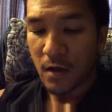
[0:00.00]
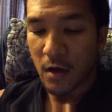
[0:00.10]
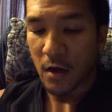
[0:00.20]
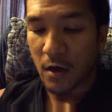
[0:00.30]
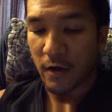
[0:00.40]

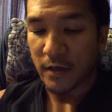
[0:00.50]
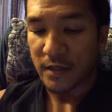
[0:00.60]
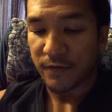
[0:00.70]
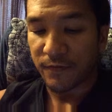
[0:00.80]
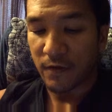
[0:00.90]

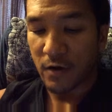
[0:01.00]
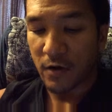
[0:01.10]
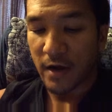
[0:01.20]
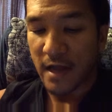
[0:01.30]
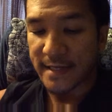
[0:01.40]
As
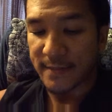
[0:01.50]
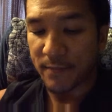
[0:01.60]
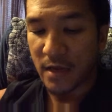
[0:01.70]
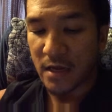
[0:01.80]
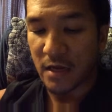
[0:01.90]
far as
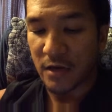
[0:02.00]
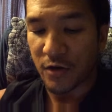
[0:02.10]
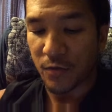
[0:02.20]
making